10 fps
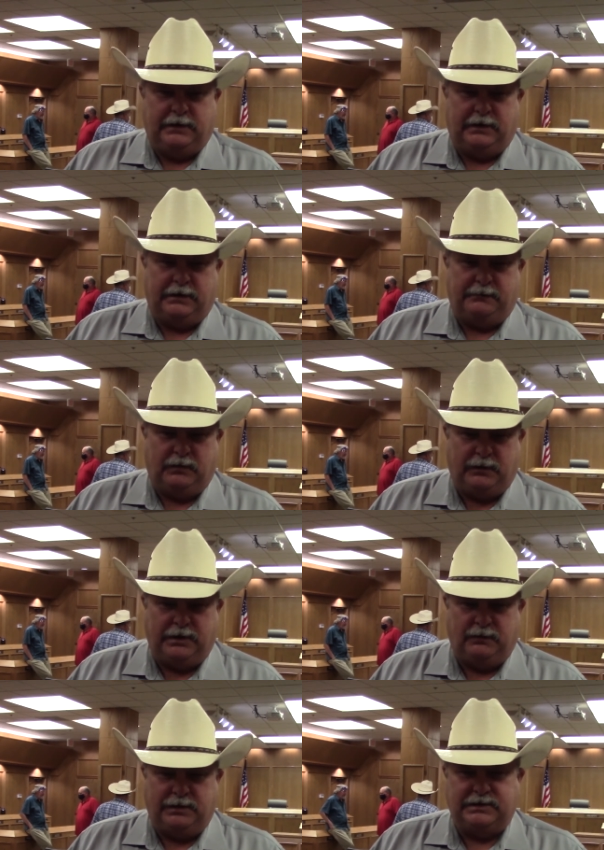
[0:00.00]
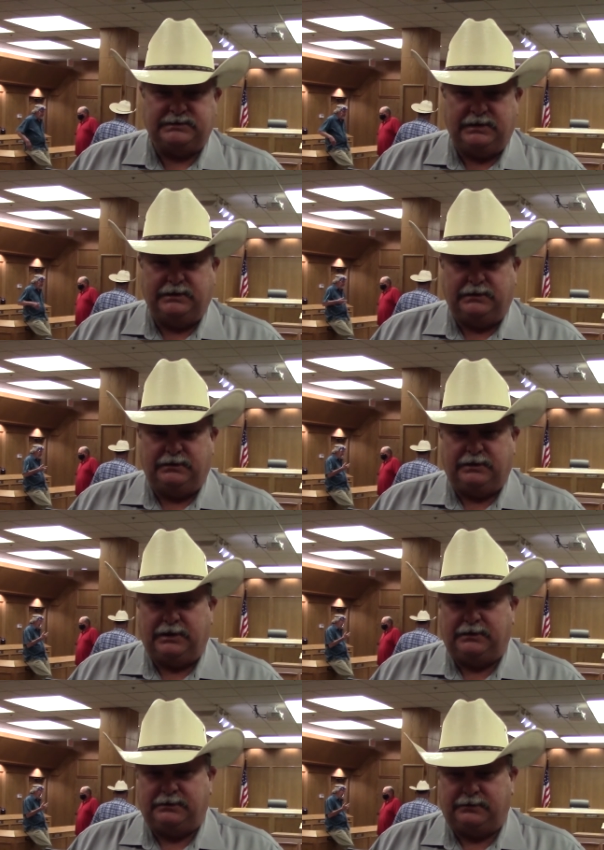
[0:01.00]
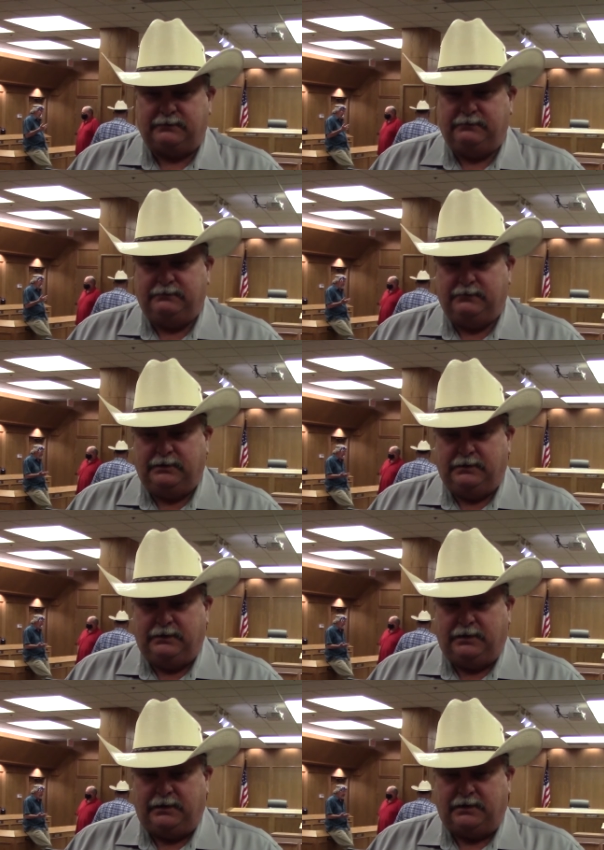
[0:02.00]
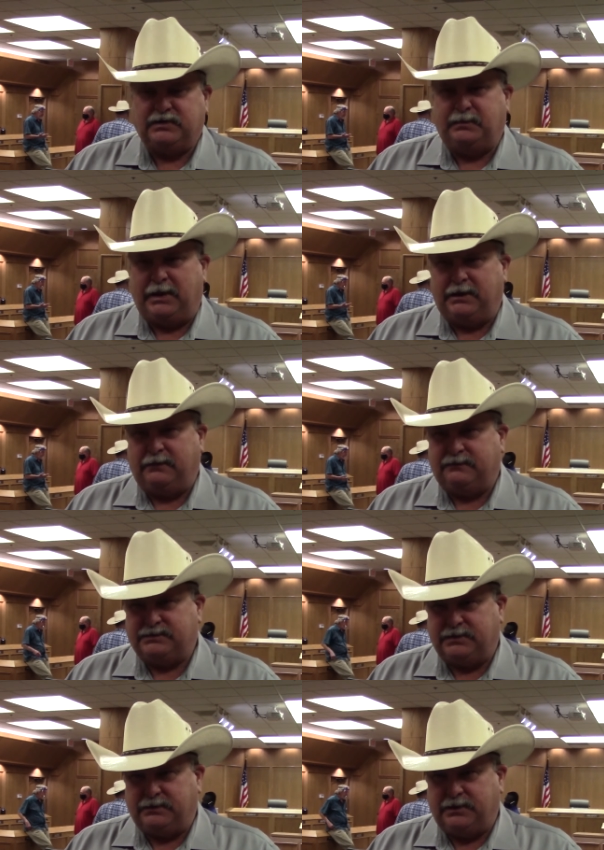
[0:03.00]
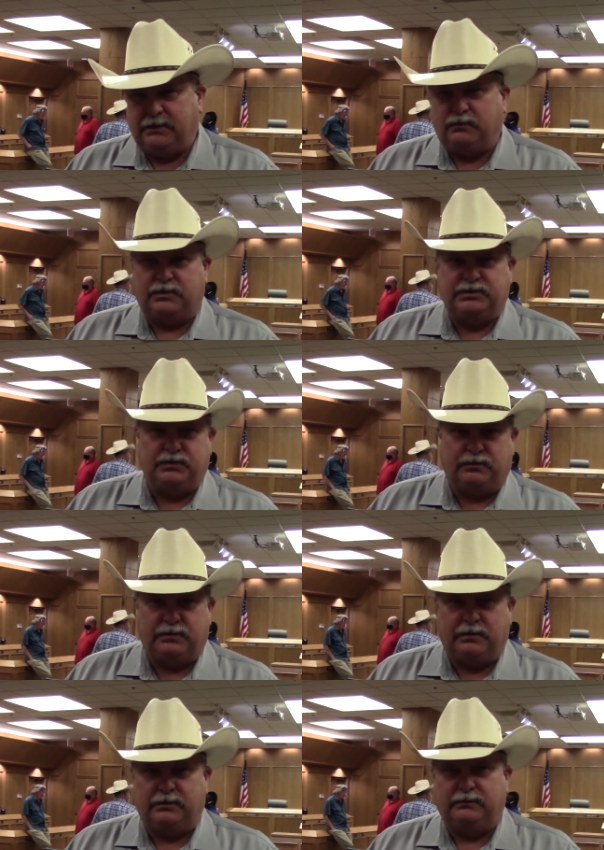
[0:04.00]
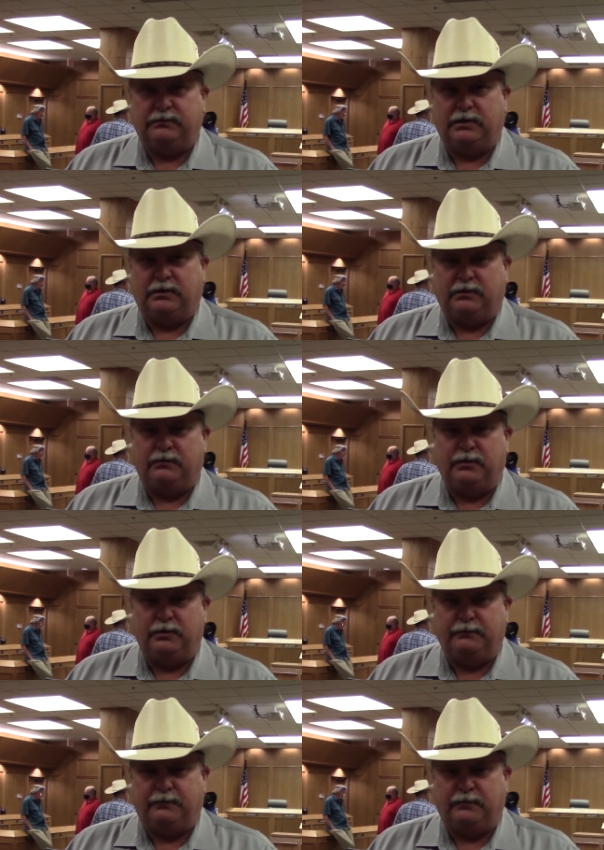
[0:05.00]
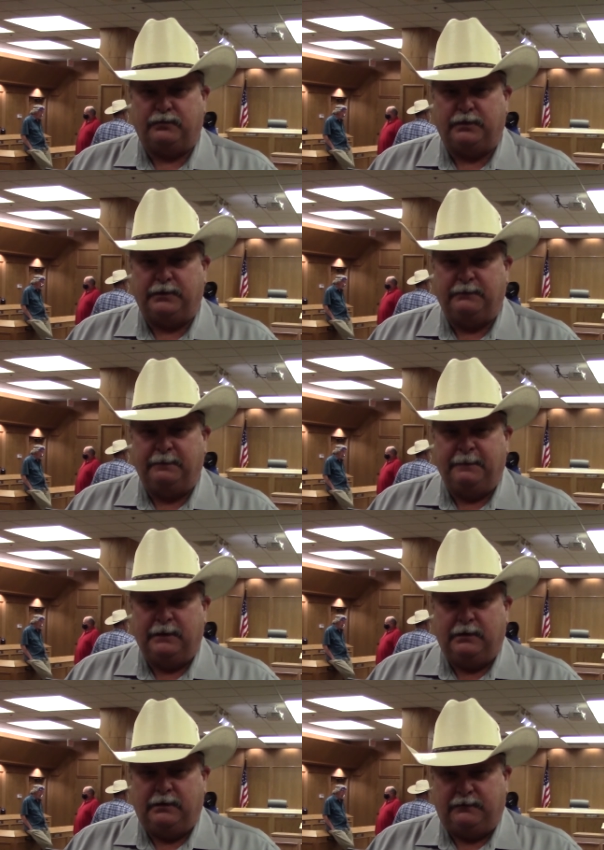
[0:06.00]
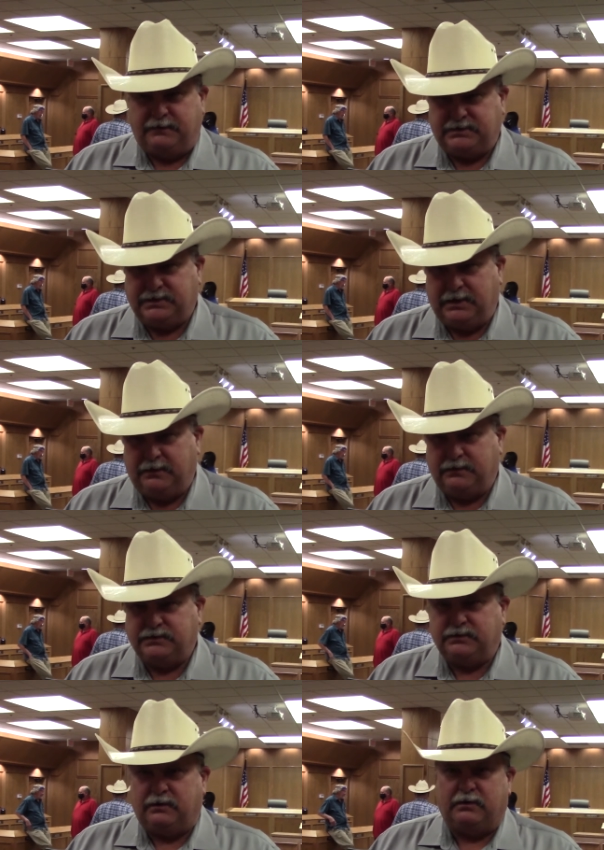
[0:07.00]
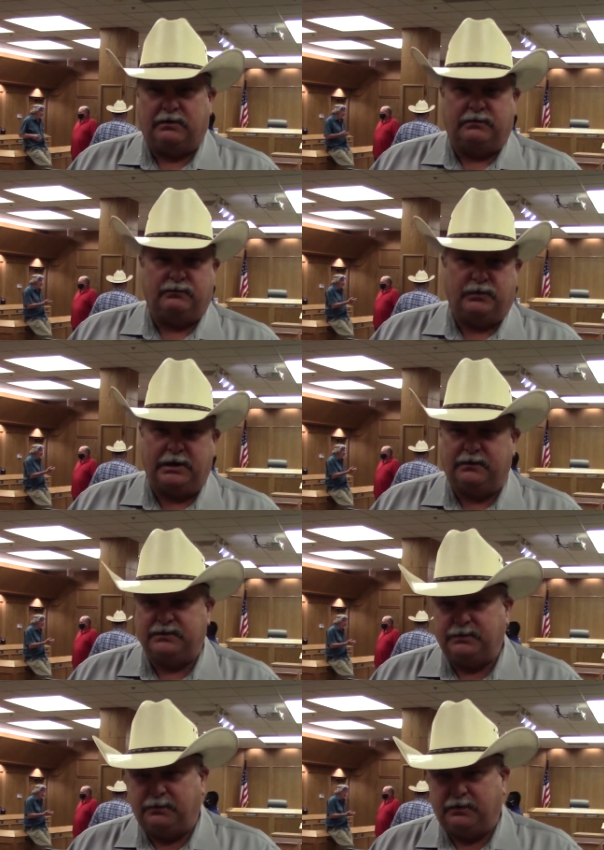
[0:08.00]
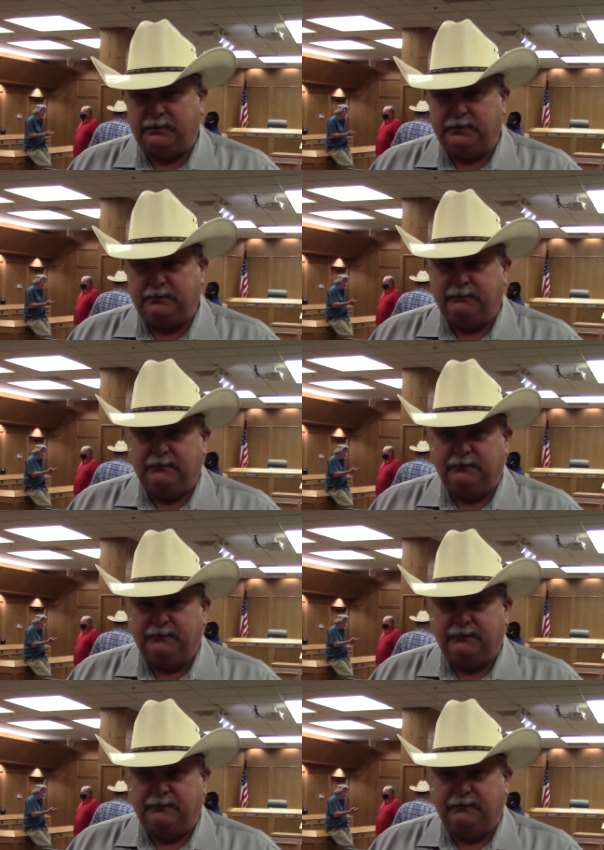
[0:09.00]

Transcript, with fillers: Uh, but we, we just need to look at, uh, at expanding the facility. We're short on, on room for uh, investigators, our records department,